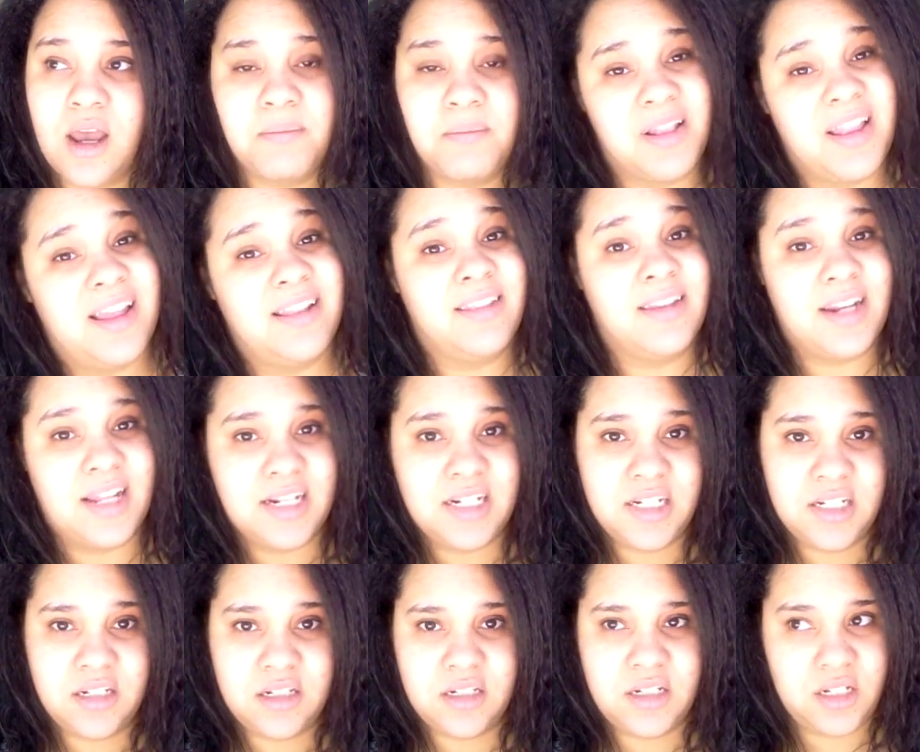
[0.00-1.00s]
I'm glad that
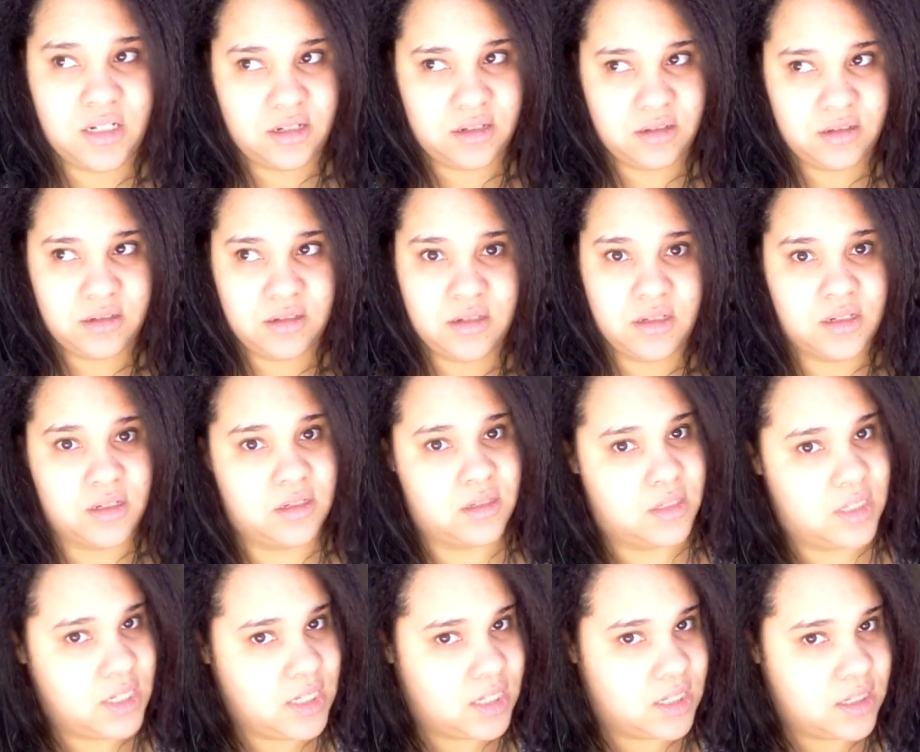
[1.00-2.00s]
I didn't
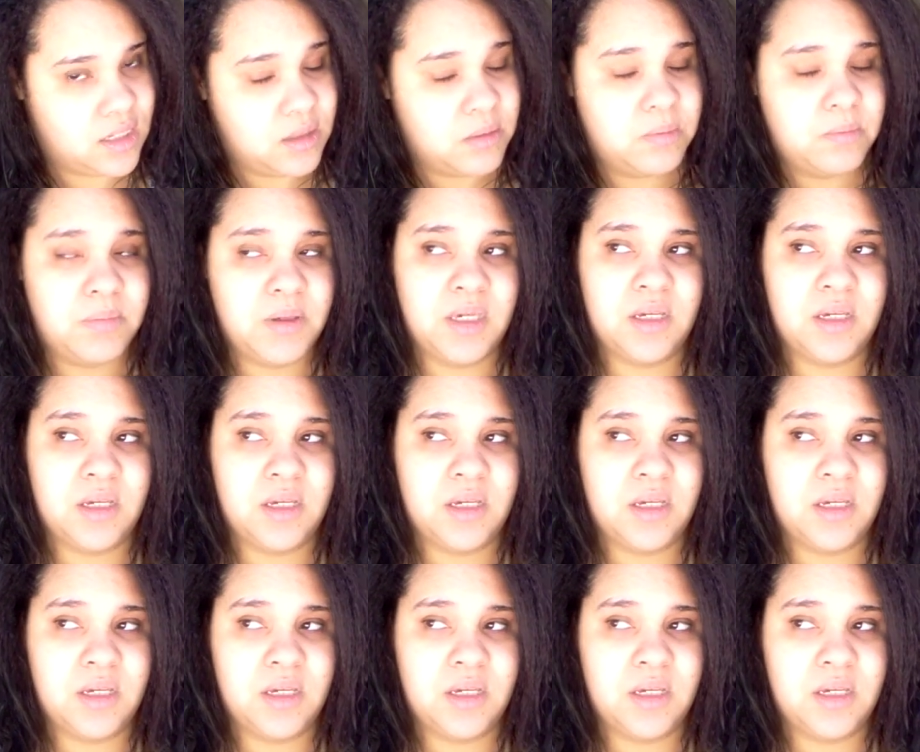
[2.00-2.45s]
succeed,